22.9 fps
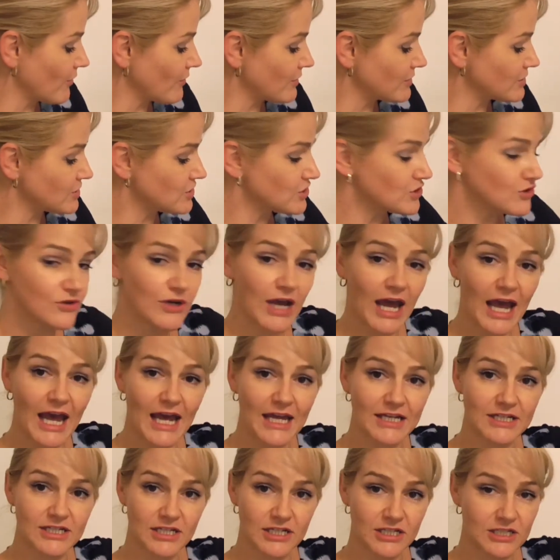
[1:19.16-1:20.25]
going to
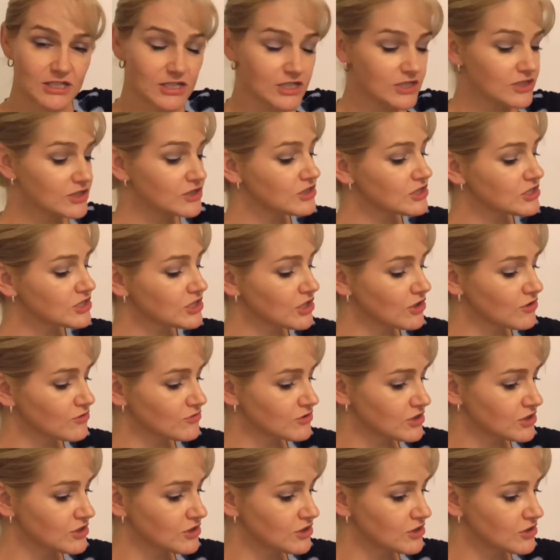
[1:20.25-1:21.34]
add
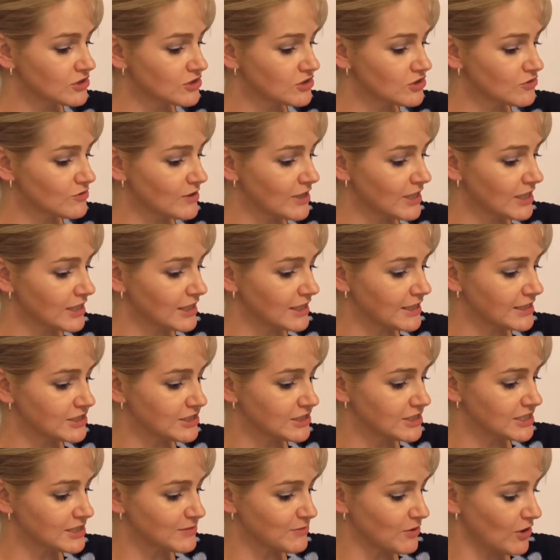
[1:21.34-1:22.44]
salt directly to
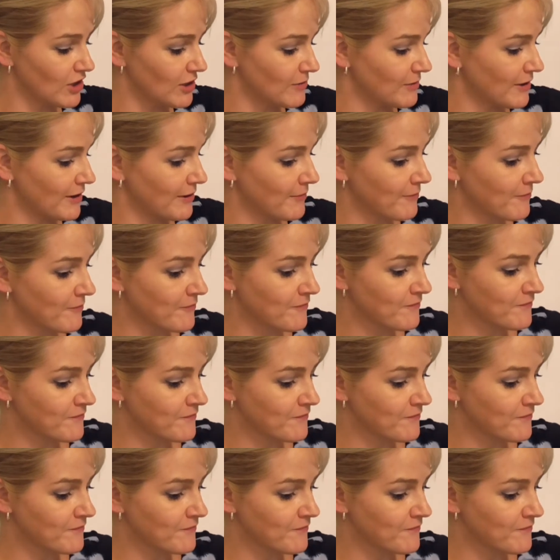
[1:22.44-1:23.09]
this polymer.